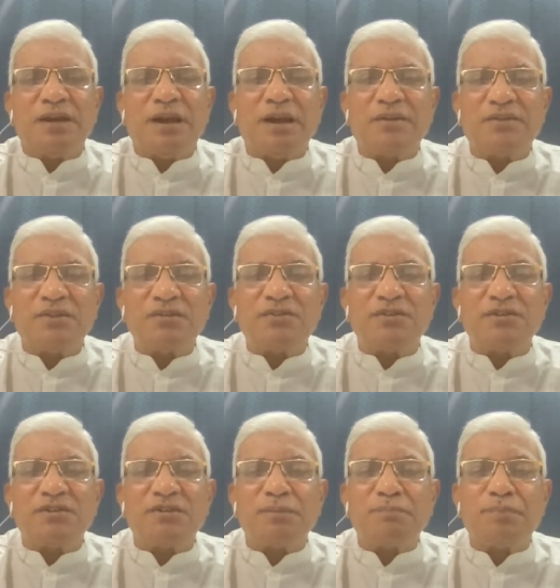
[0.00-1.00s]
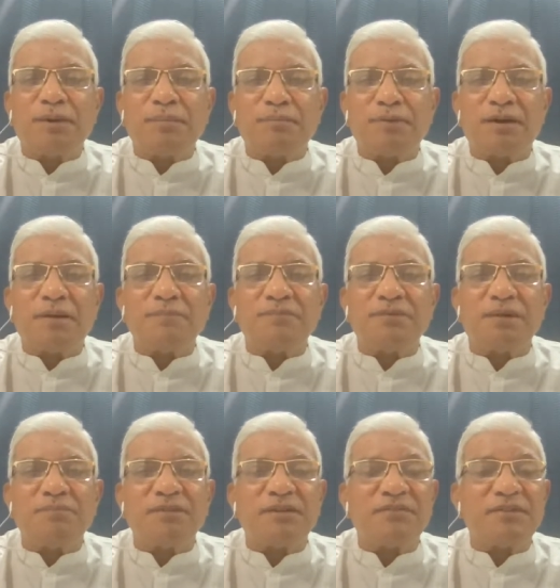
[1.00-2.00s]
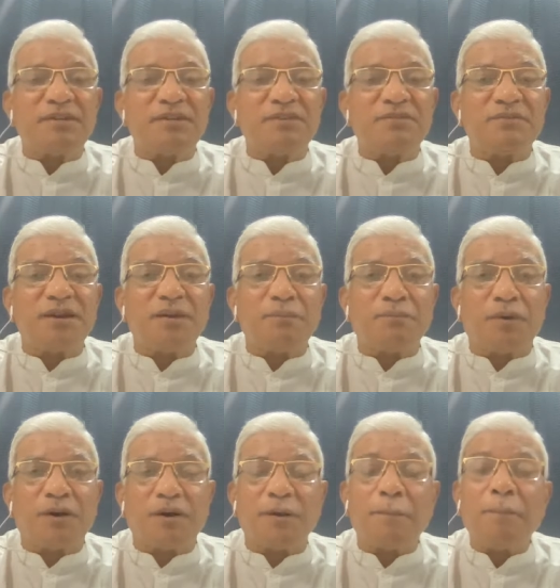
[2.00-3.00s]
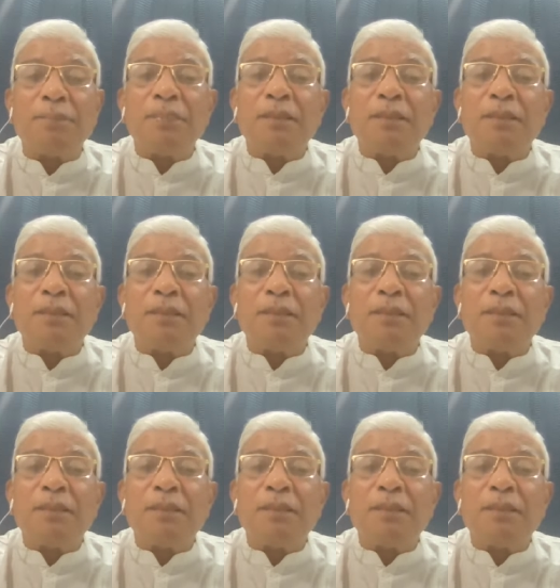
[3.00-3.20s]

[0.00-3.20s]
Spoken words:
And this discipline becomes something which is very important,